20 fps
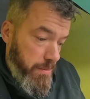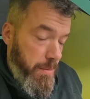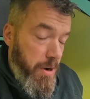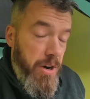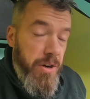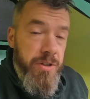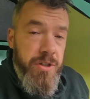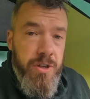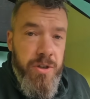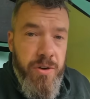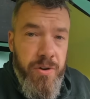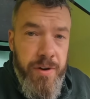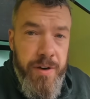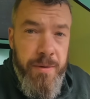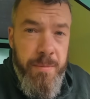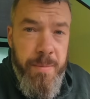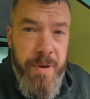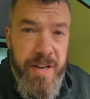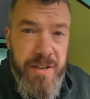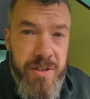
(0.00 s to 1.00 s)
I actually got
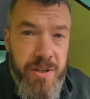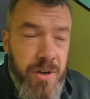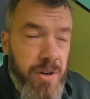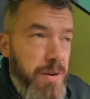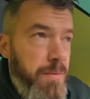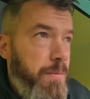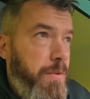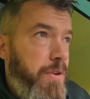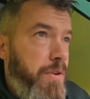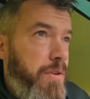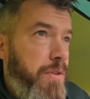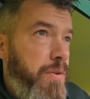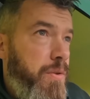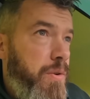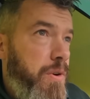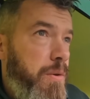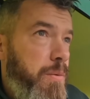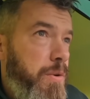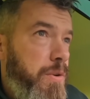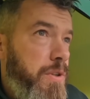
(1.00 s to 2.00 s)
there in better time than I
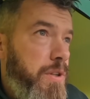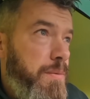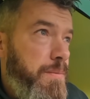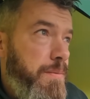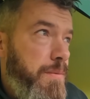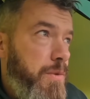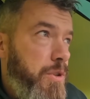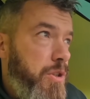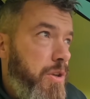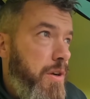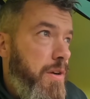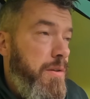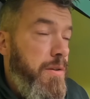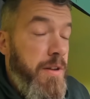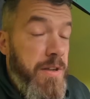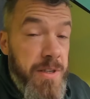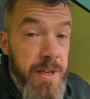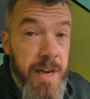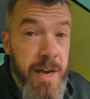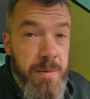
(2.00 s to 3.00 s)
thought I would. So
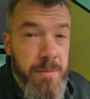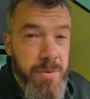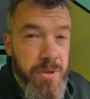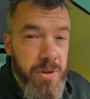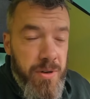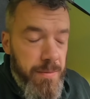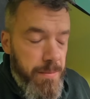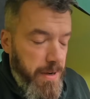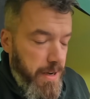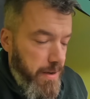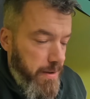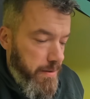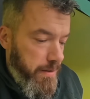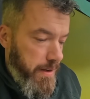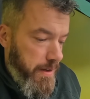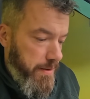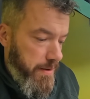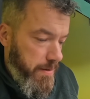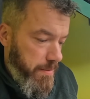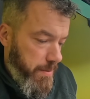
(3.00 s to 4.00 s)
there's a campsite
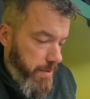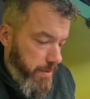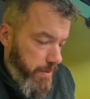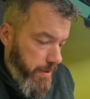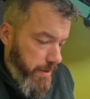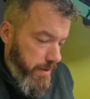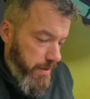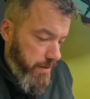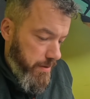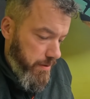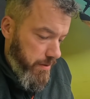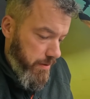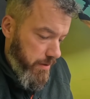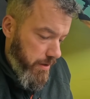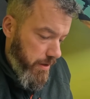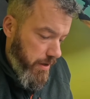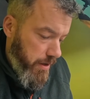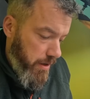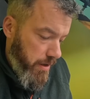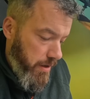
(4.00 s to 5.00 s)
down there, by the way.
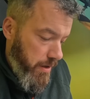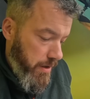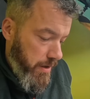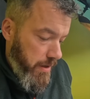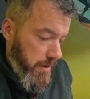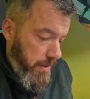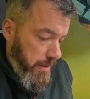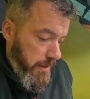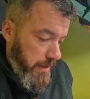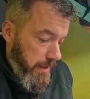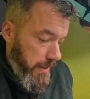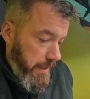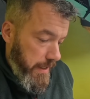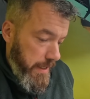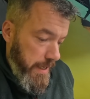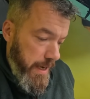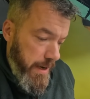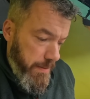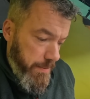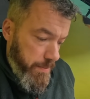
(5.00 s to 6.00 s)
So
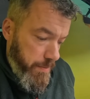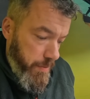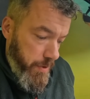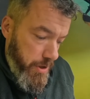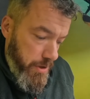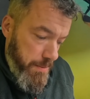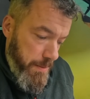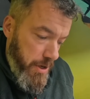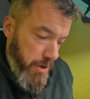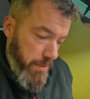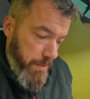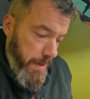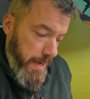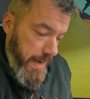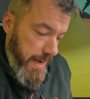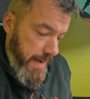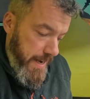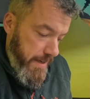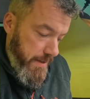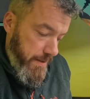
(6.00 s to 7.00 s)
yeah, I'm a little
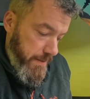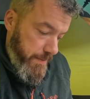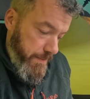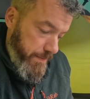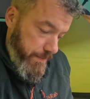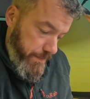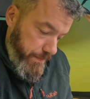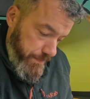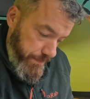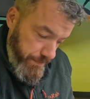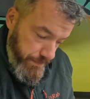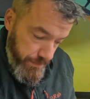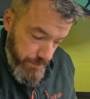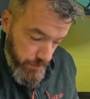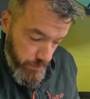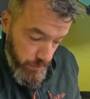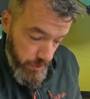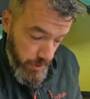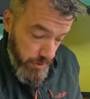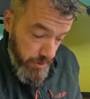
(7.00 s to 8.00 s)
bit ahead.
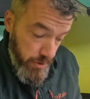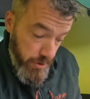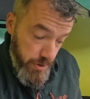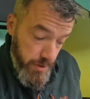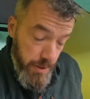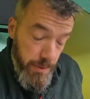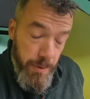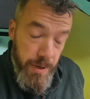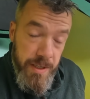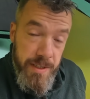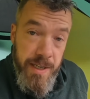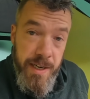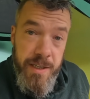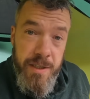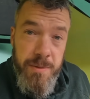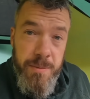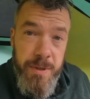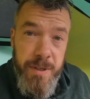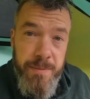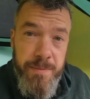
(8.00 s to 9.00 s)
Just see where it
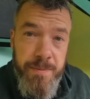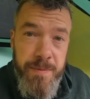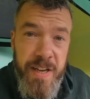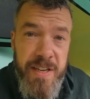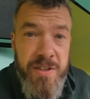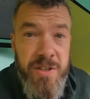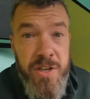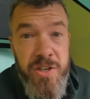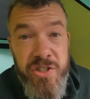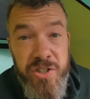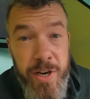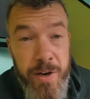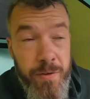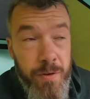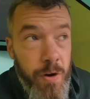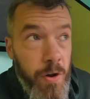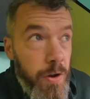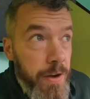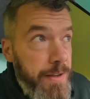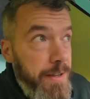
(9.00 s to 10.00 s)
takes me. That's the
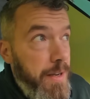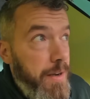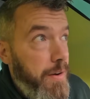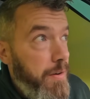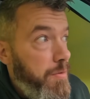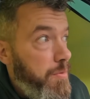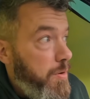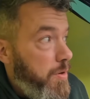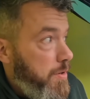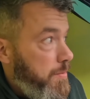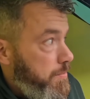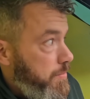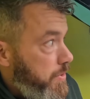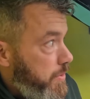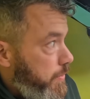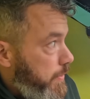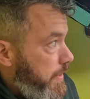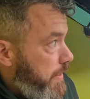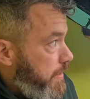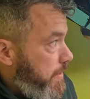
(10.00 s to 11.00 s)
general idea of what I'm
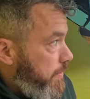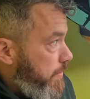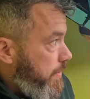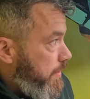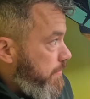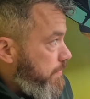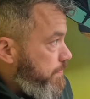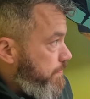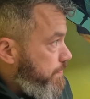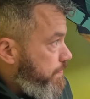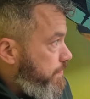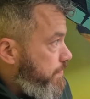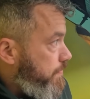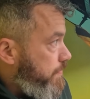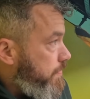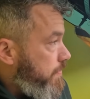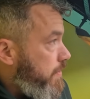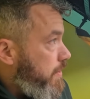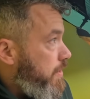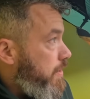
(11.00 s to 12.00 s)
doing anyway.
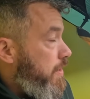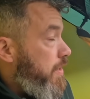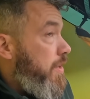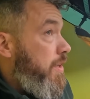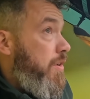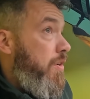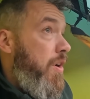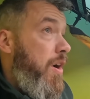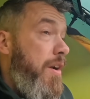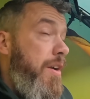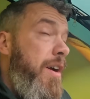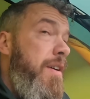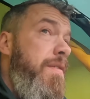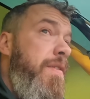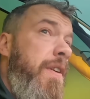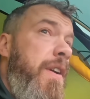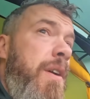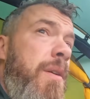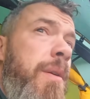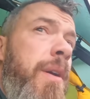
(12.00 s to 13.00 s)
Right, I don't
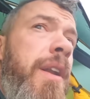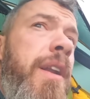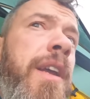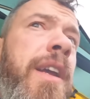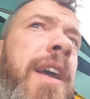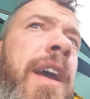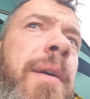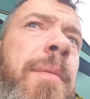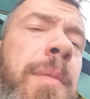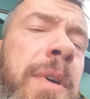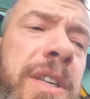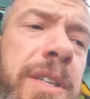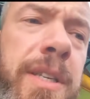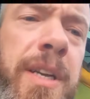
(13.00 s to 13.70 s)
think I'm going to get my